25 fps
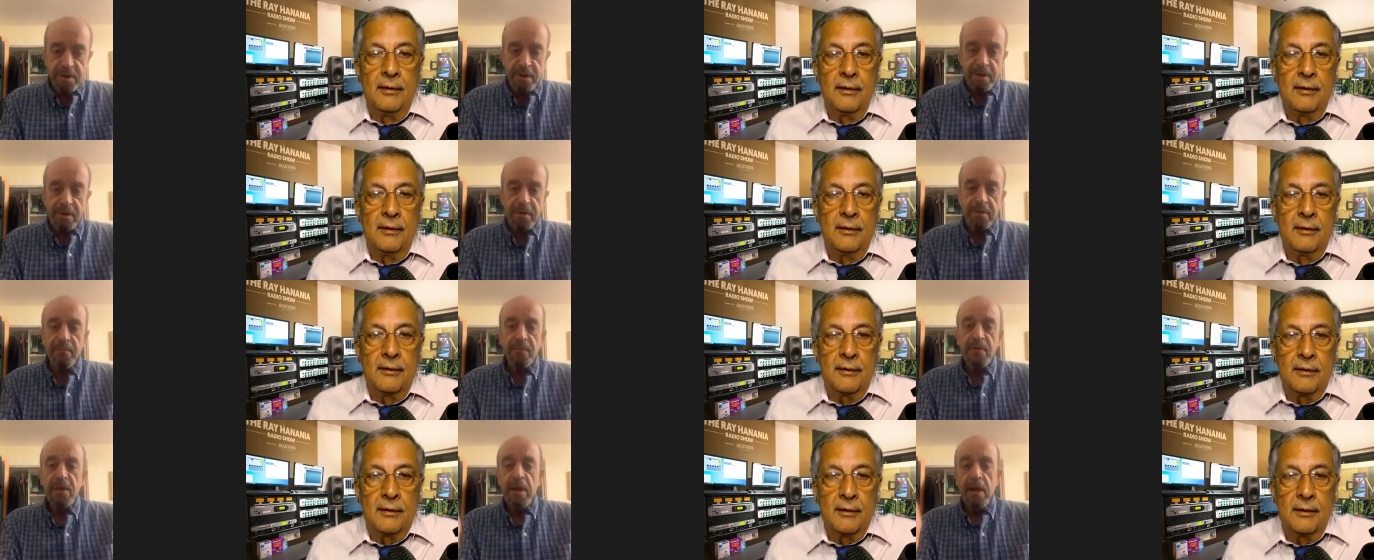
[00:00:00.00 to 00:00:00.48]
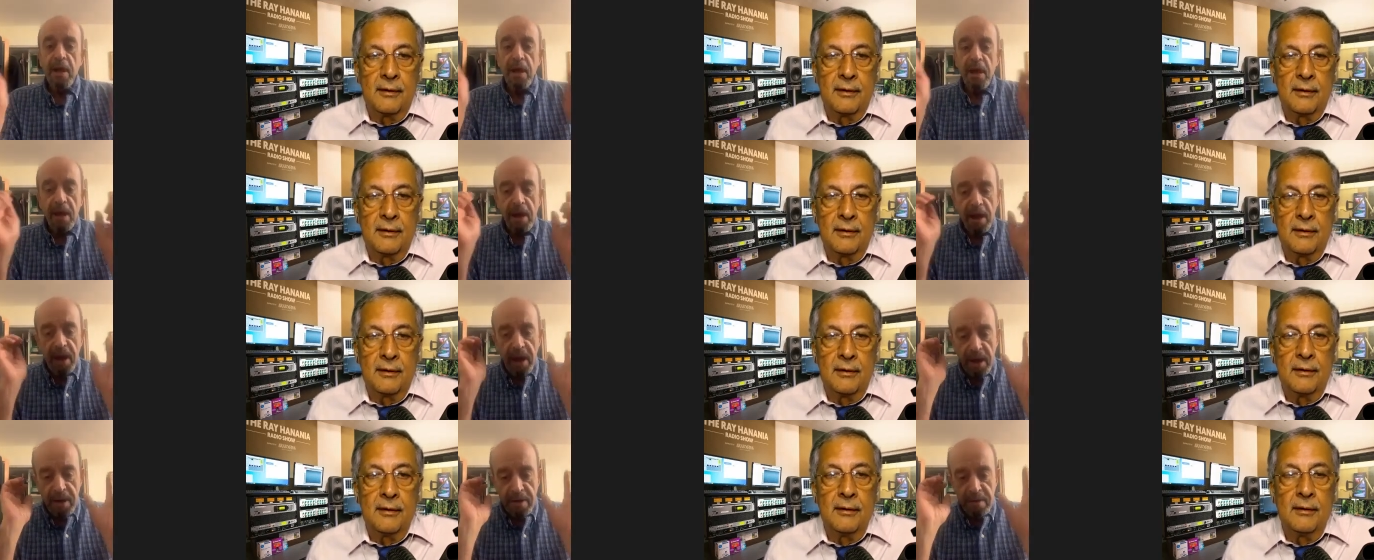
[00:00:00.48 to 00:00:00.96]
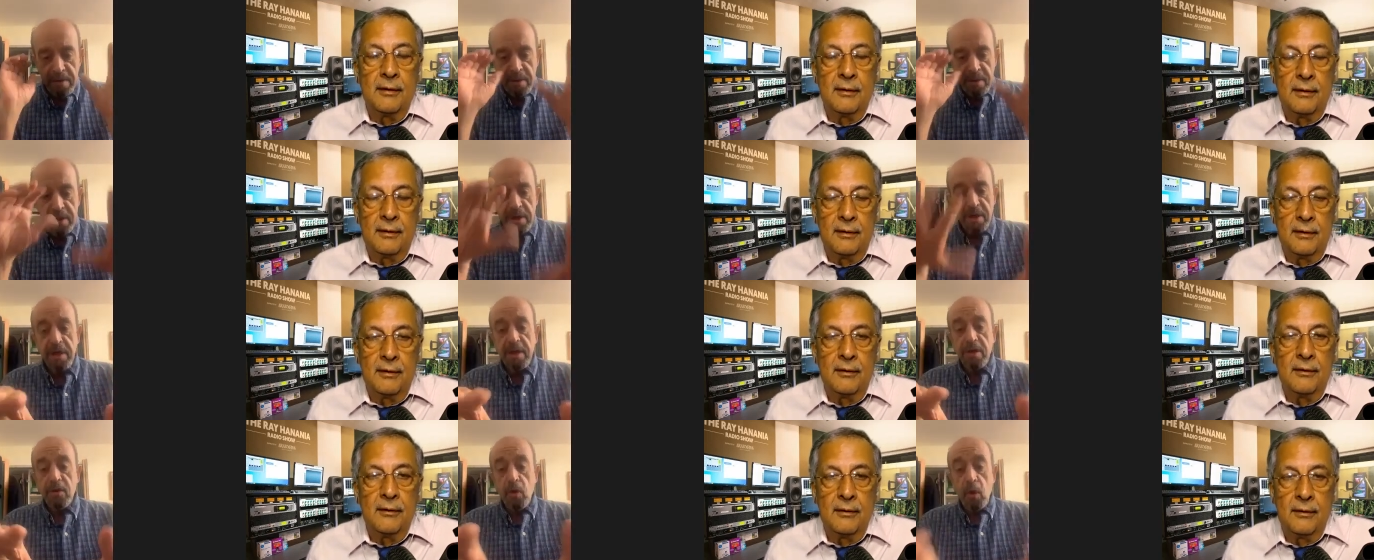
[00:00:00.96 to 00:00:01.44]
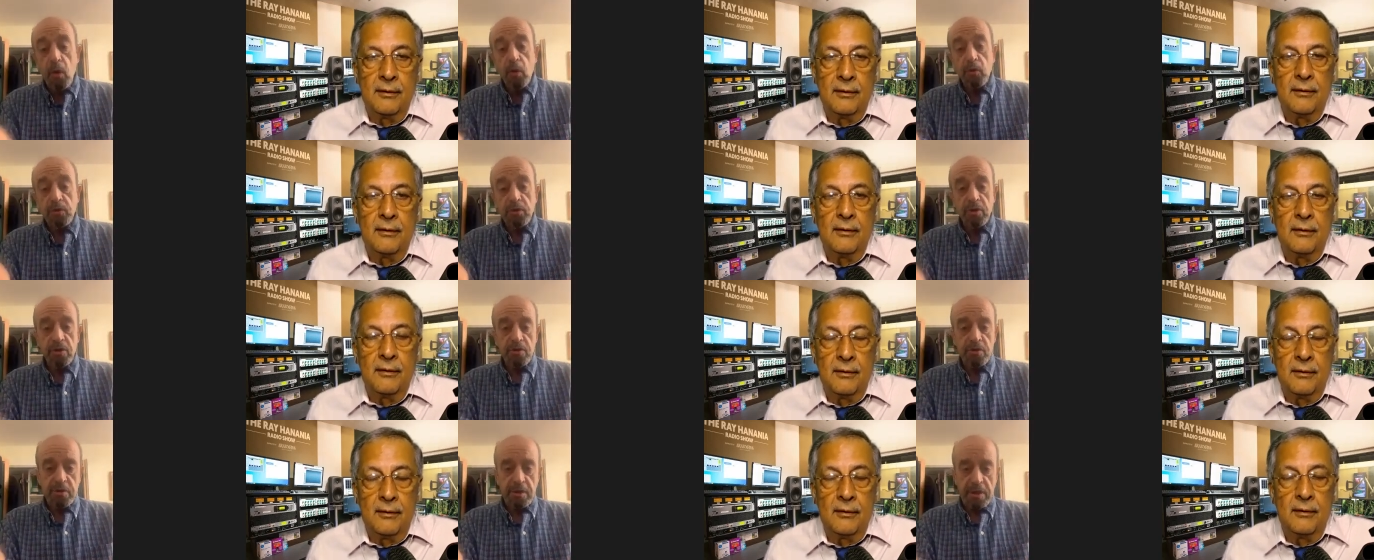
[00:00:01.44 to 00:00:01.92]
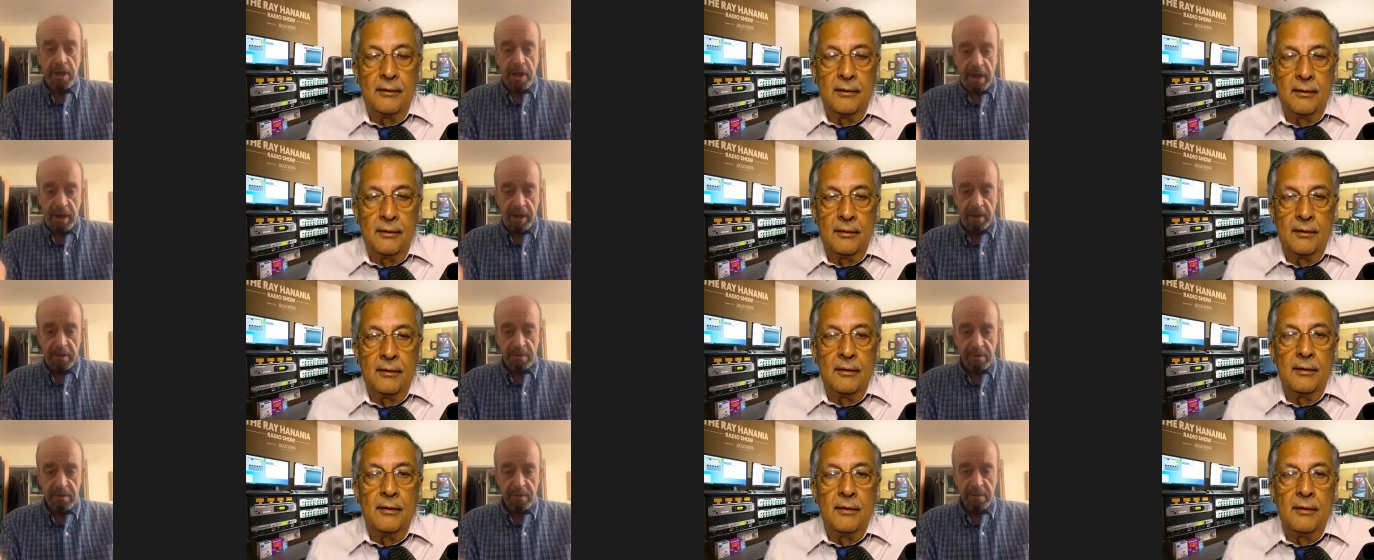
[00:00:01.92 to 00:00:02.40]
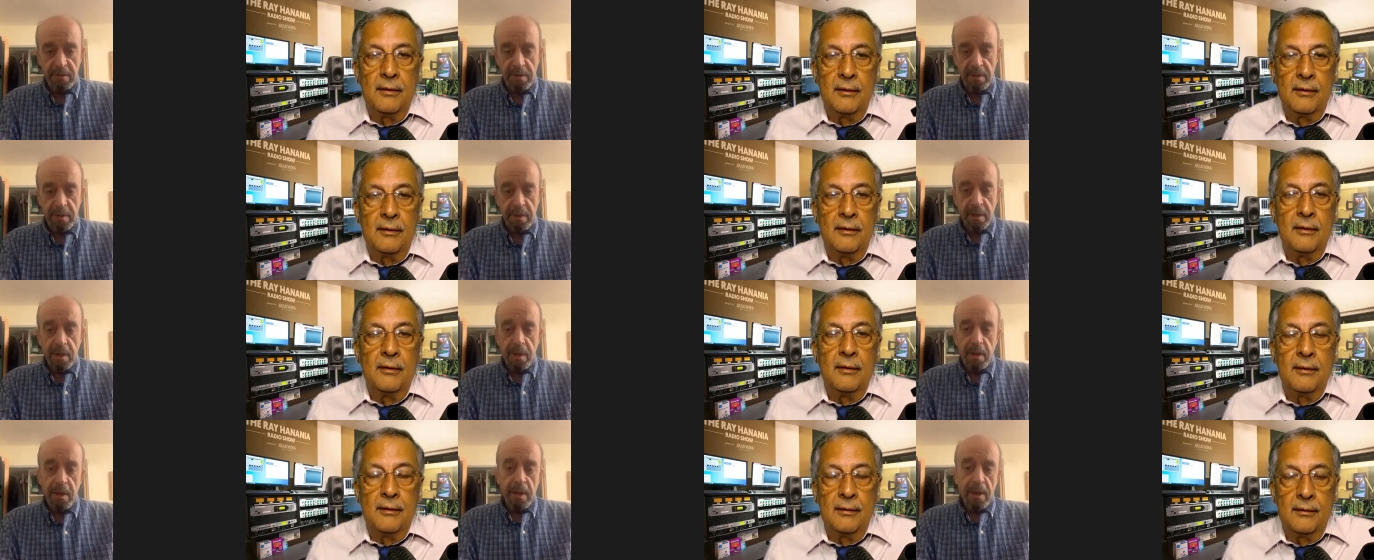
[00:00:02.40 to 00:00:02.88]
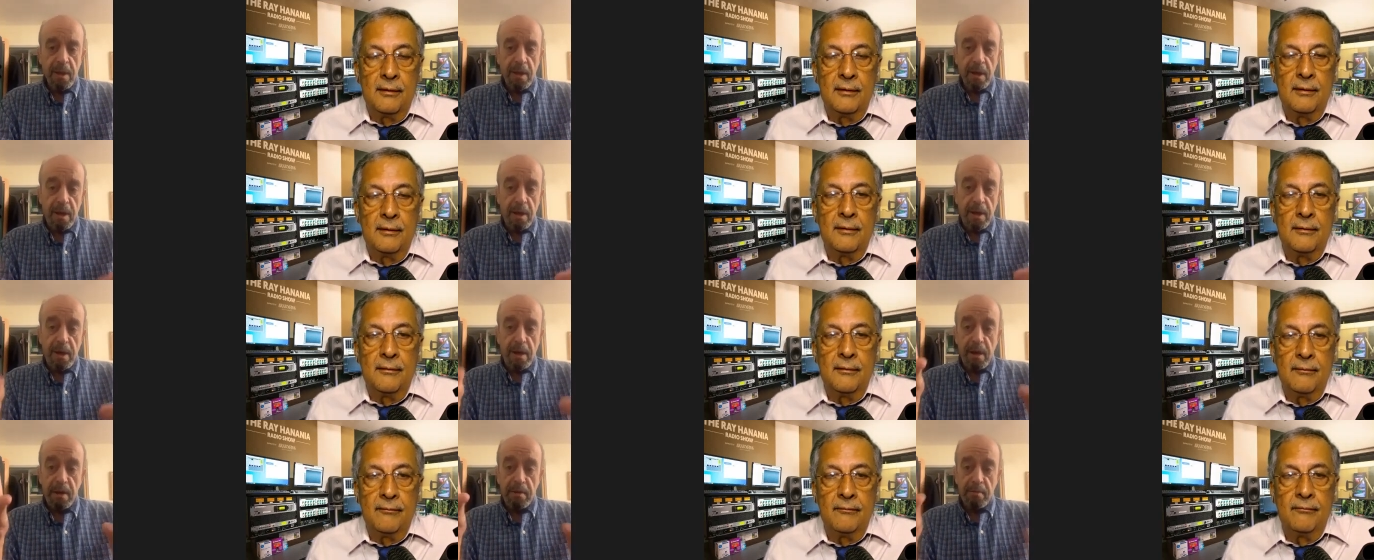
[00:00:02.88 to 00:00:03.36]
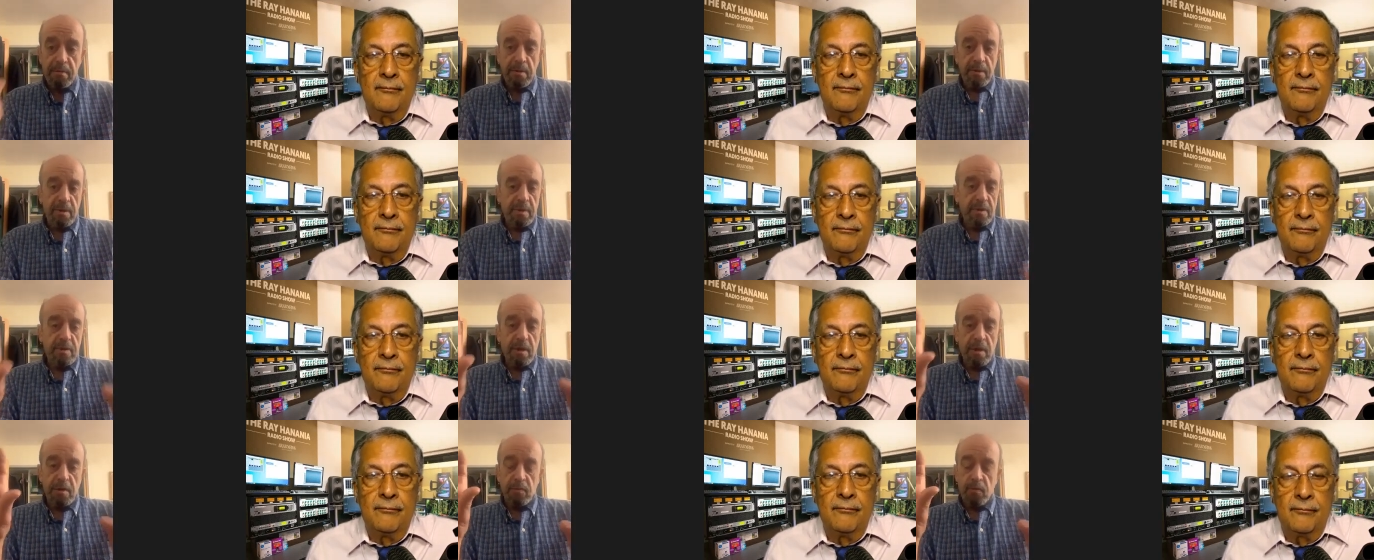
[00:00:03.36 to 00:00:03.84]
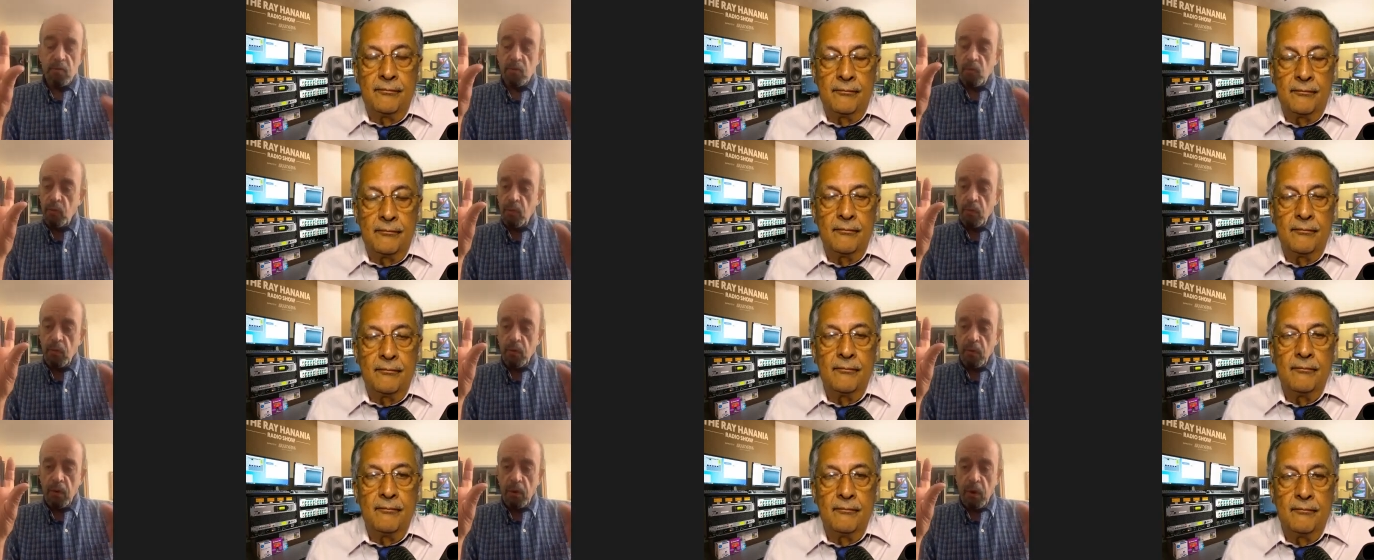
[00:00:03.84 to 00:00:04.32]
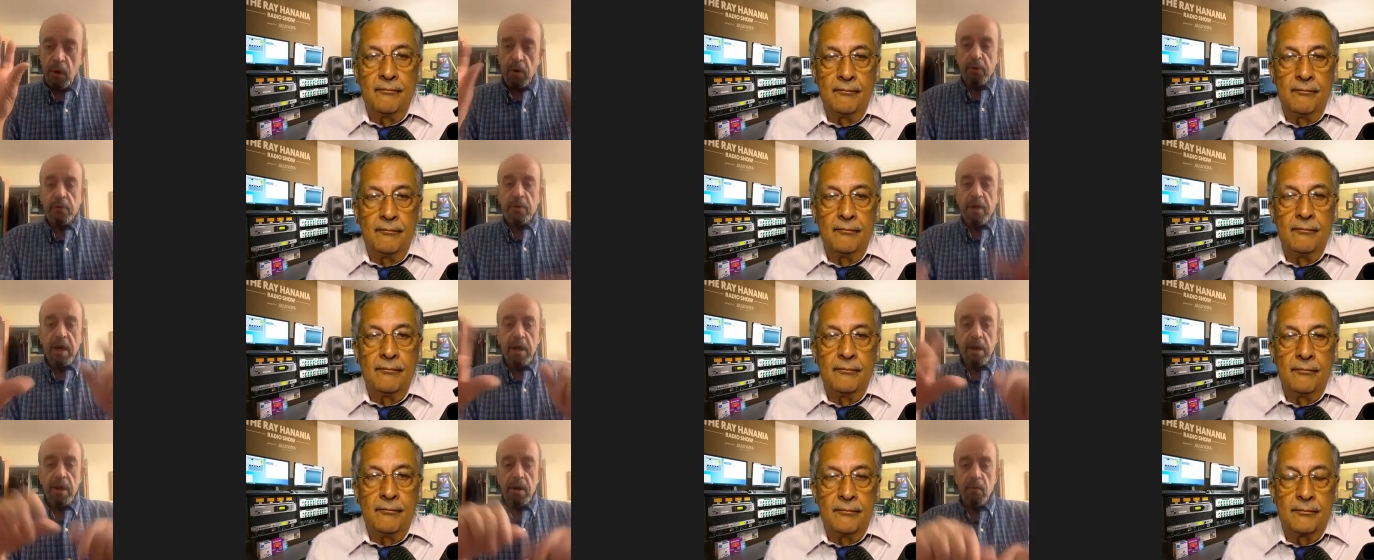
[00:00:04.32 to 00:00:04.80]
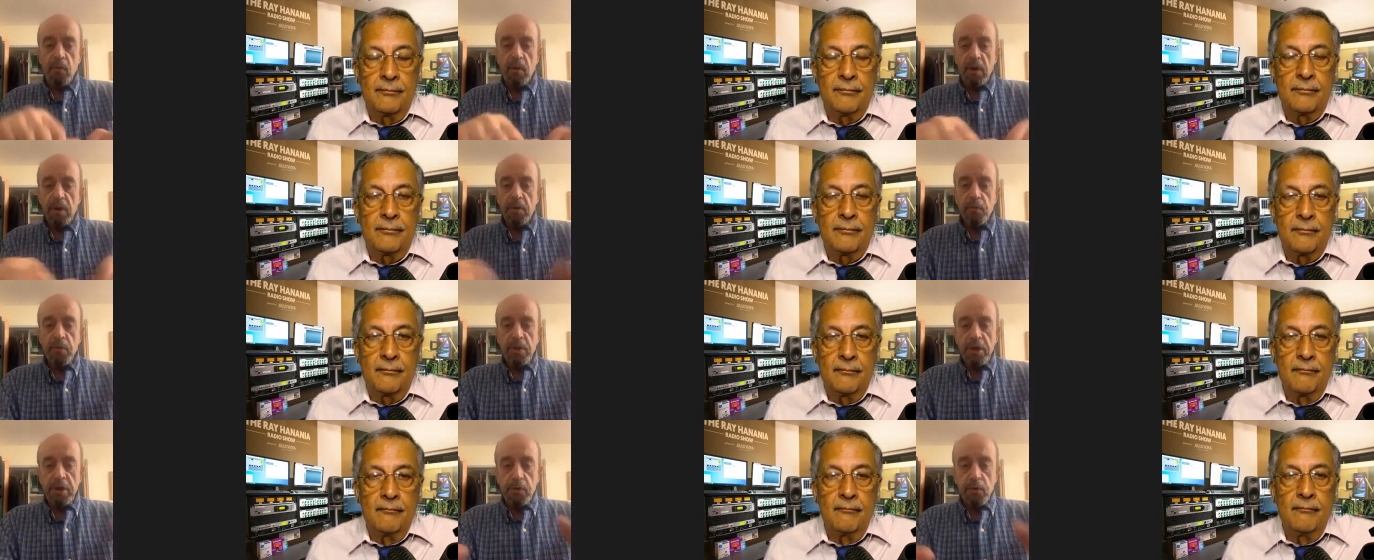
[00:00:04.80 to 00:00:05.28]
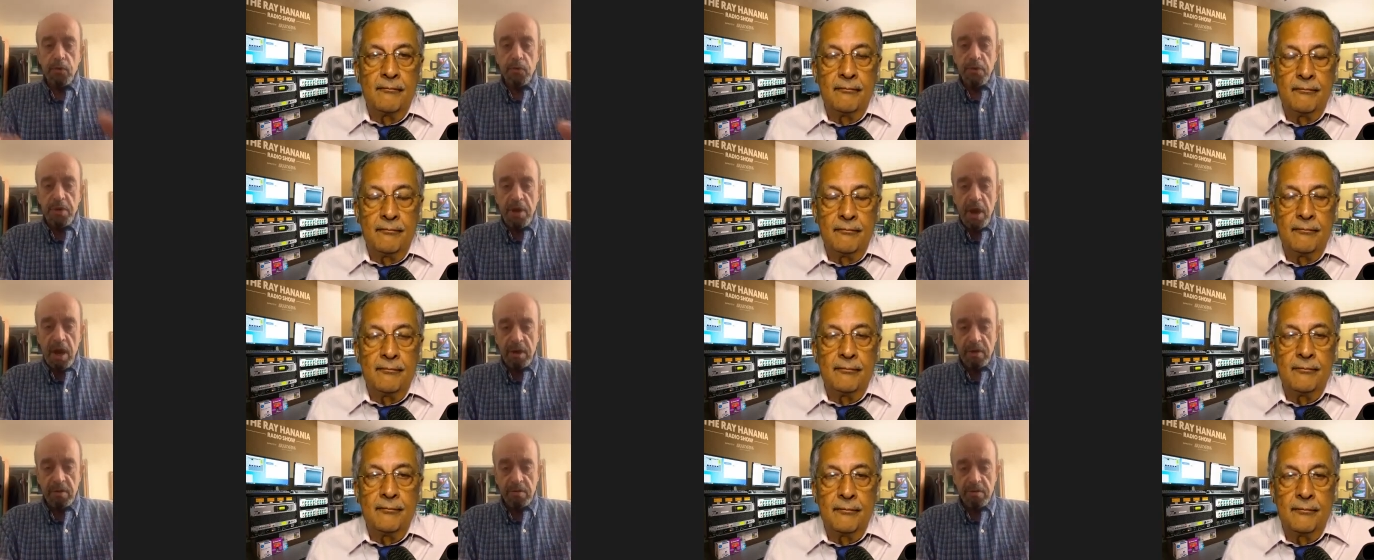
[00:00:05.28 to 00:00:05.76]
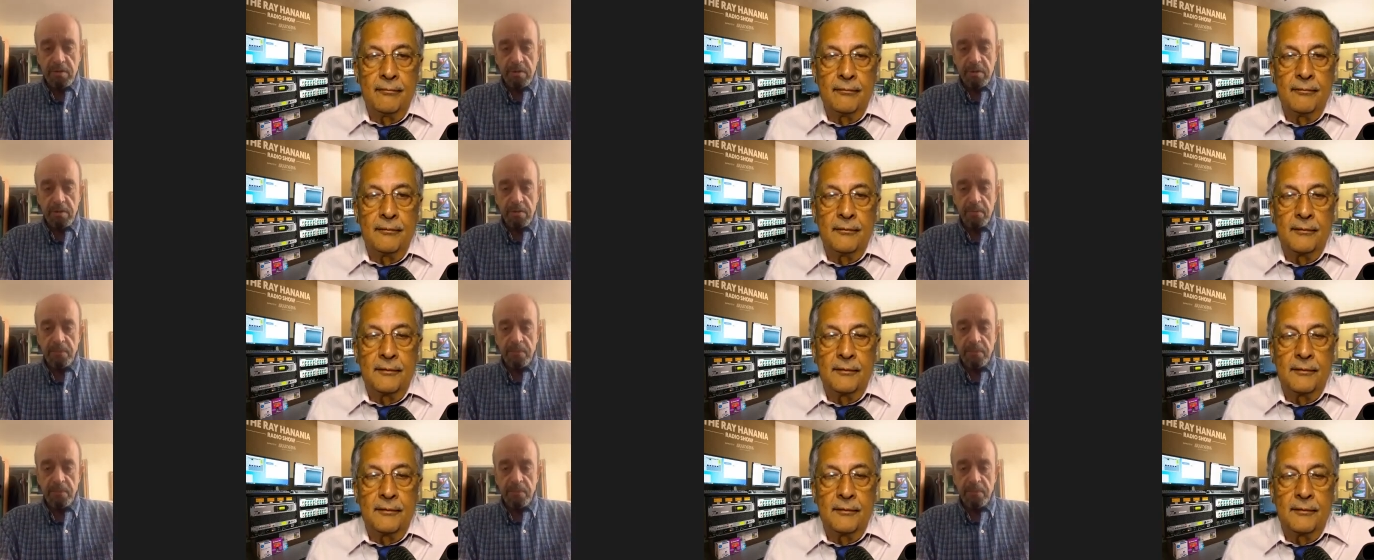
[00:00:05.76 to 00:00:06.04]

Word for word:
Speaker 1: you know, and he noticed that, and he said, "Okay, what we do next?